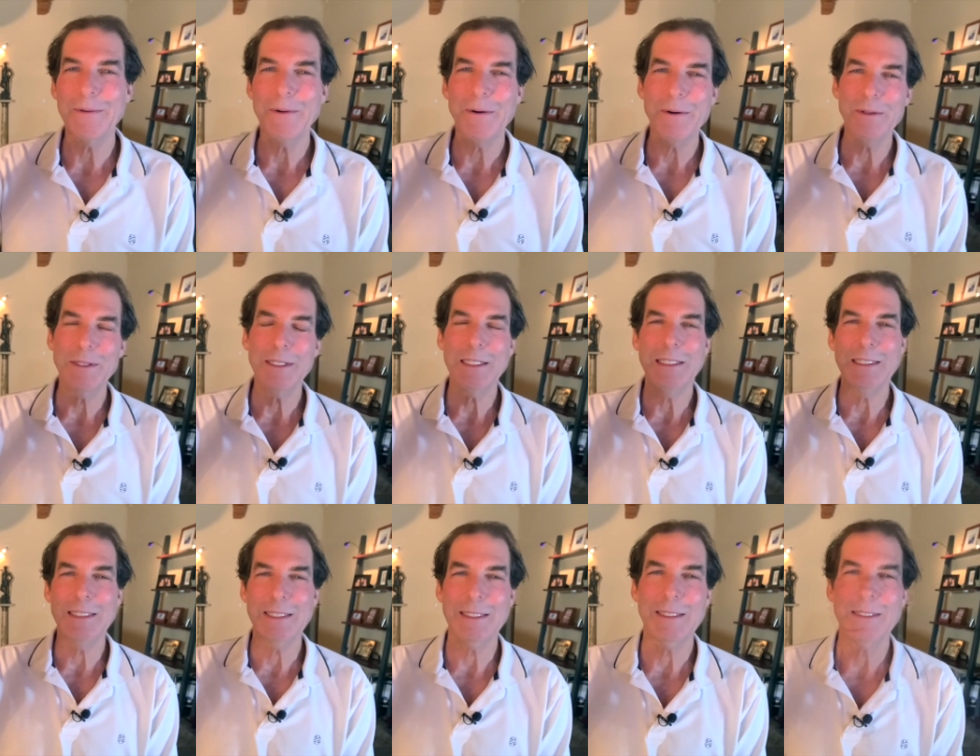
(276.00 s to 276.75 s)
all
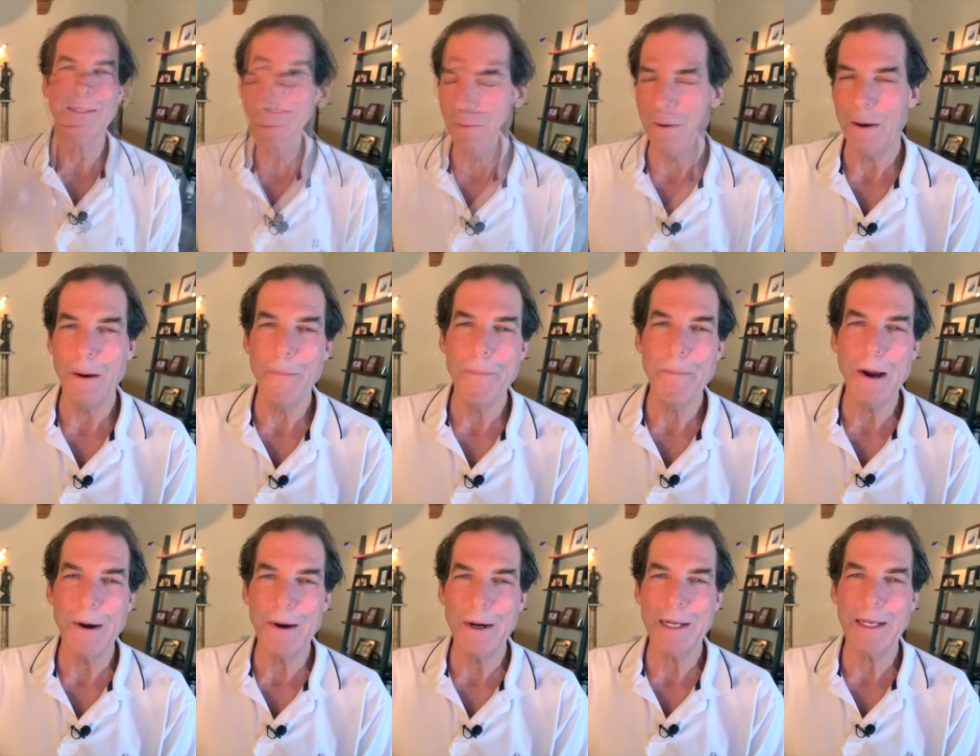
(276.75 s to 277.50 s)
these
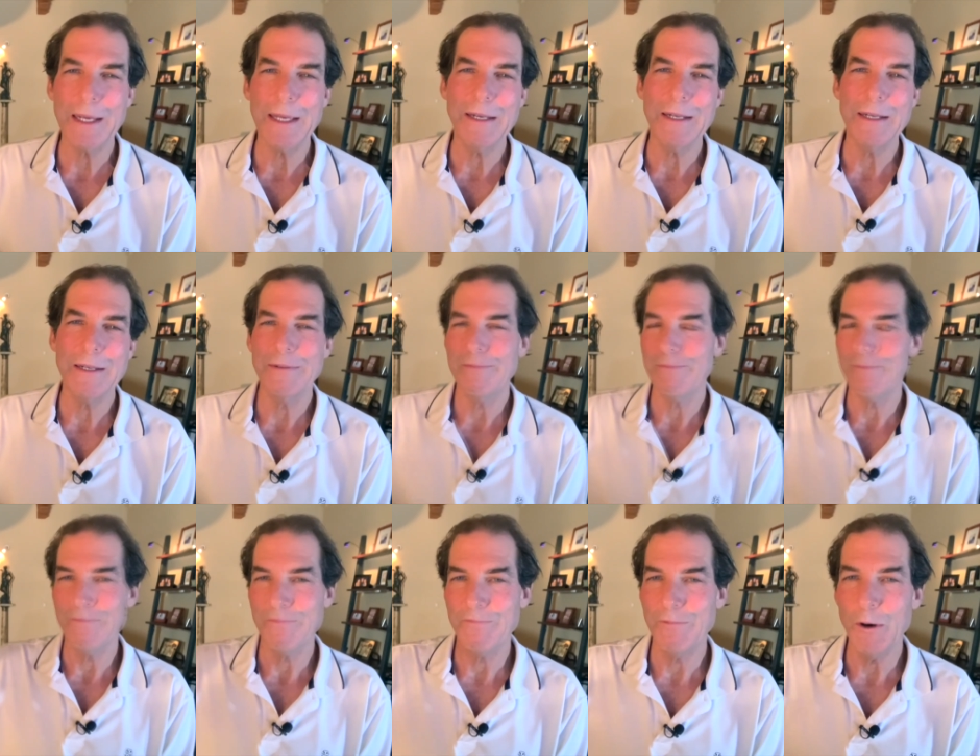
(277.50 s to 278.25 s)

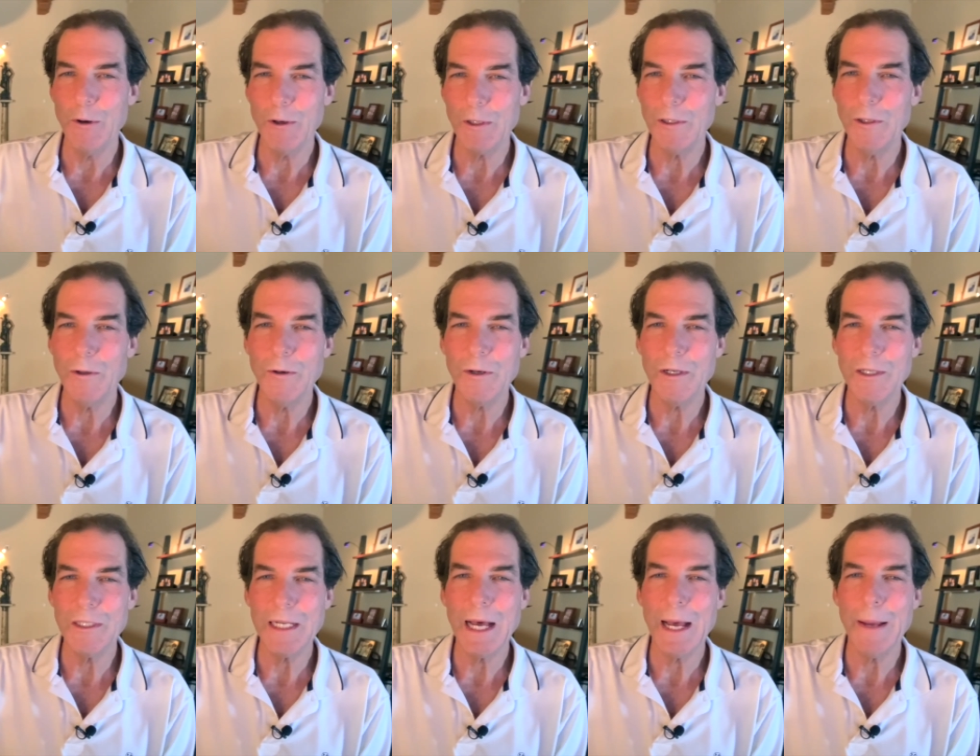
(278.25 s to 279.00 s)
American
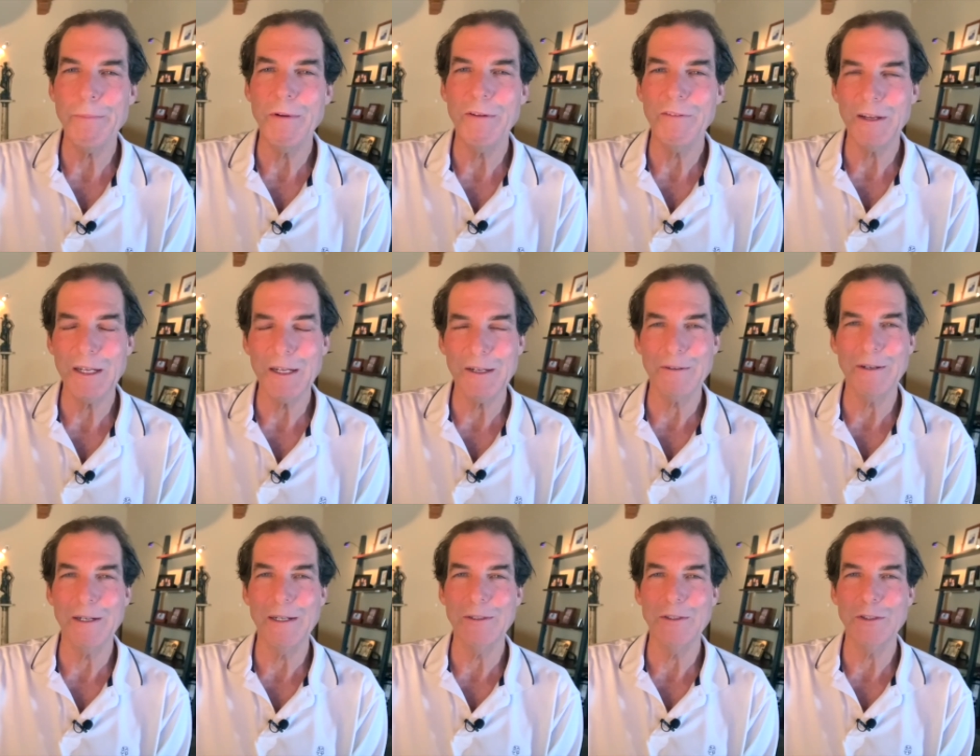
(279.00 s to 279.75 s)
folklore type of
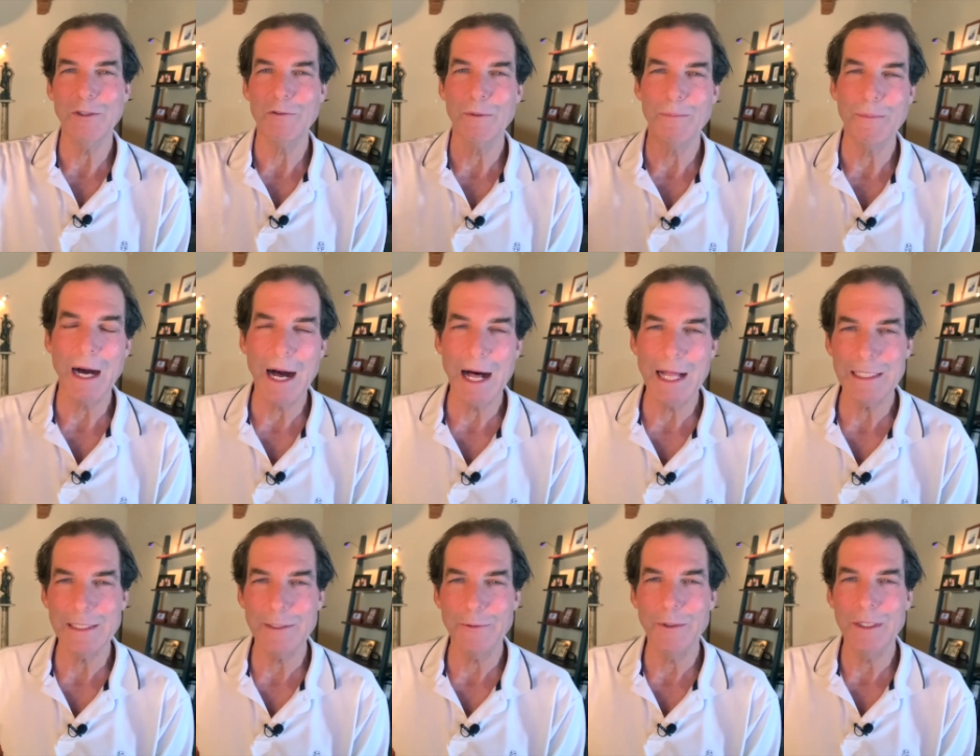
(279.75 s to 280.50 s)
heroes from
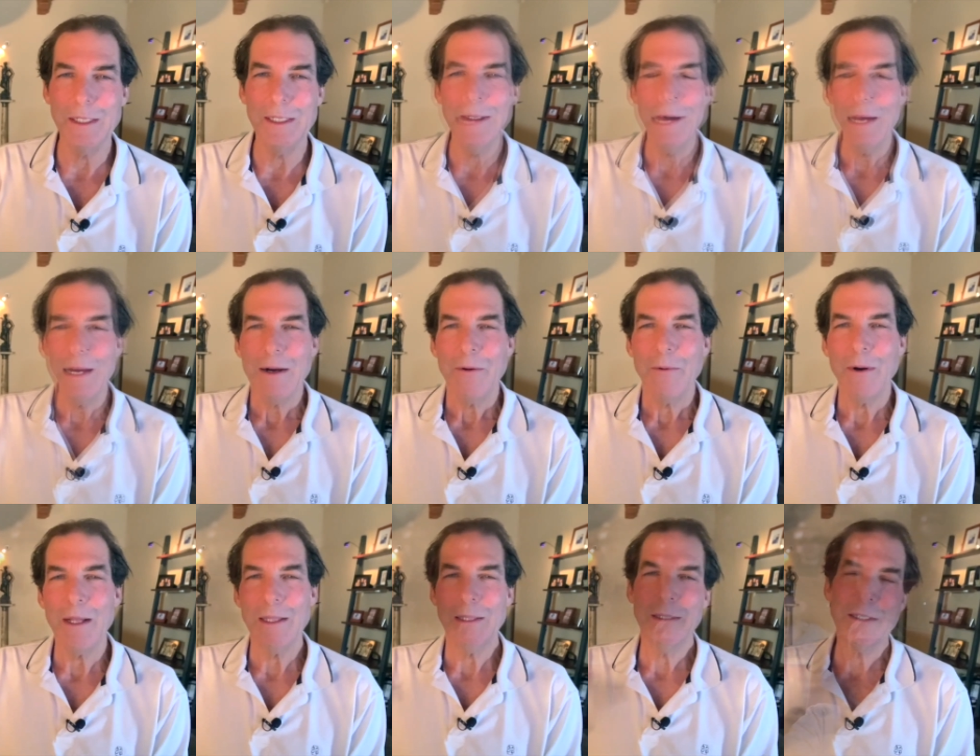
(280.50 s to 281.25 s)
Hollywood,
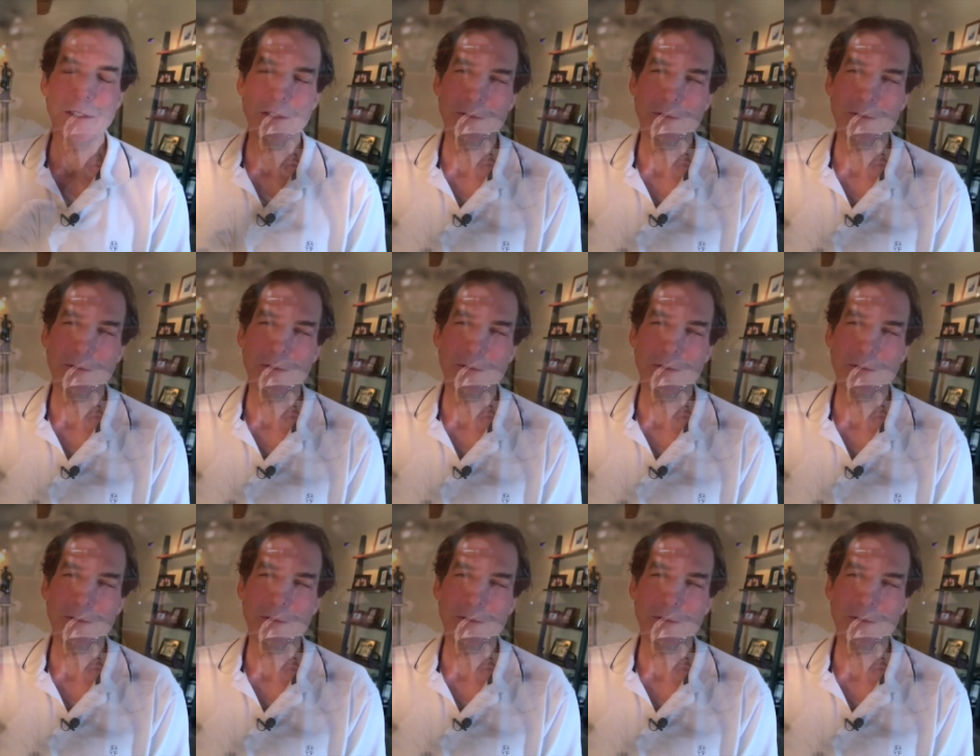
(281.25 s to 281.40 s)
well, it looks